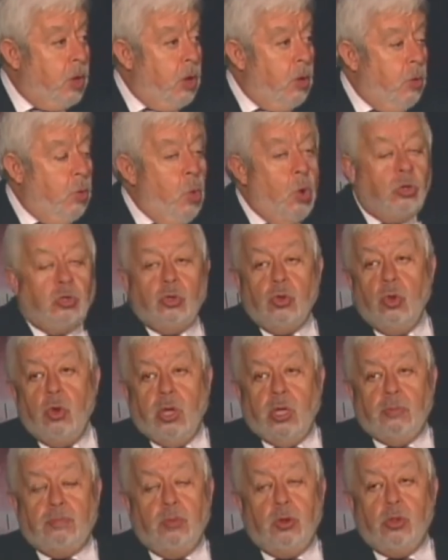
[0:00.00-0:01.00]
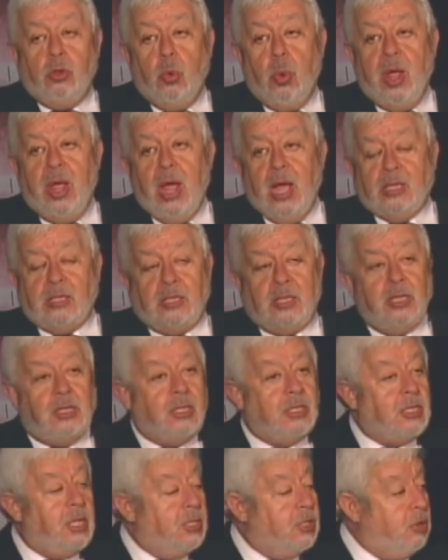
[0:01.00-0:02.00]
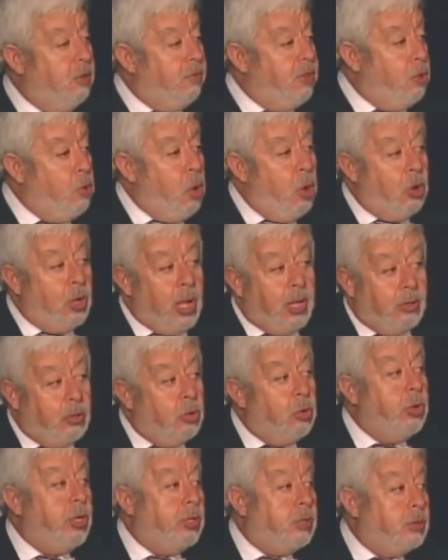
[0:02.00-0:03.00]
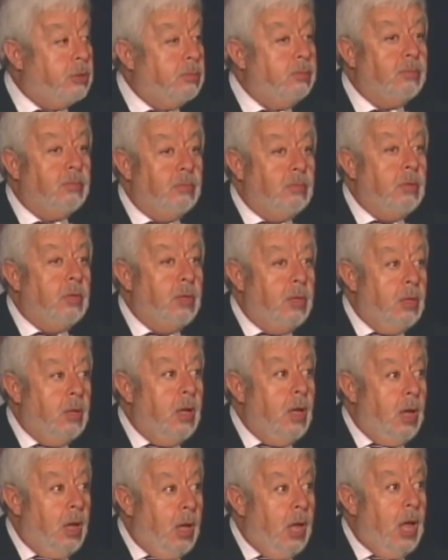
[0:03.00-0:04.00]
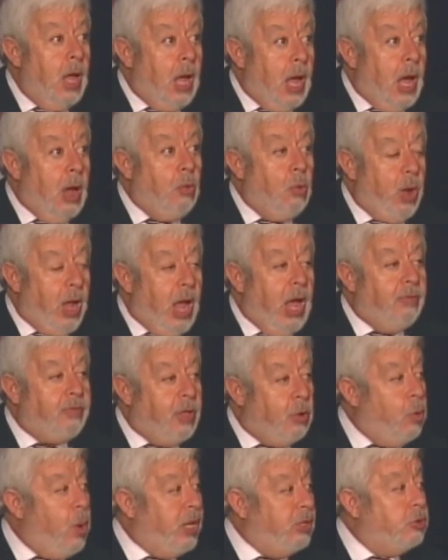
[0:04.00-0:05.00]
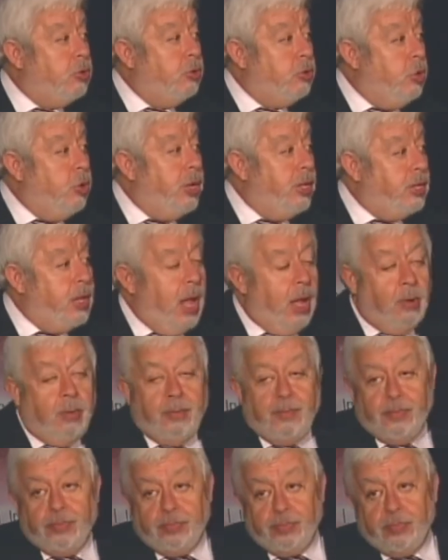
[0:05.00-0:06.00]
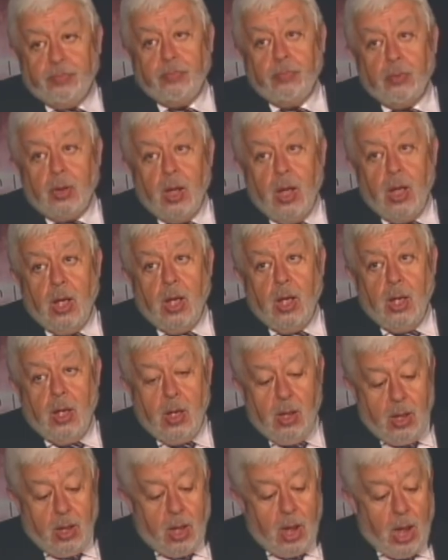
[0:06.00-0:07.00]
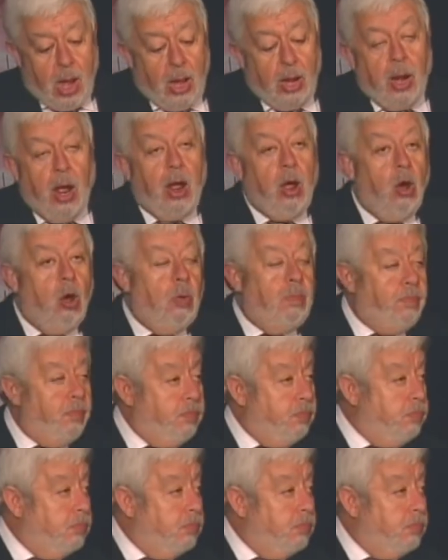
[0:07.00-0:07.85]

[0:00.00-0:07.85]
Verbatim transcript: won't do it, but we as citizens of the world can do it. We have the way to do it now. And I hope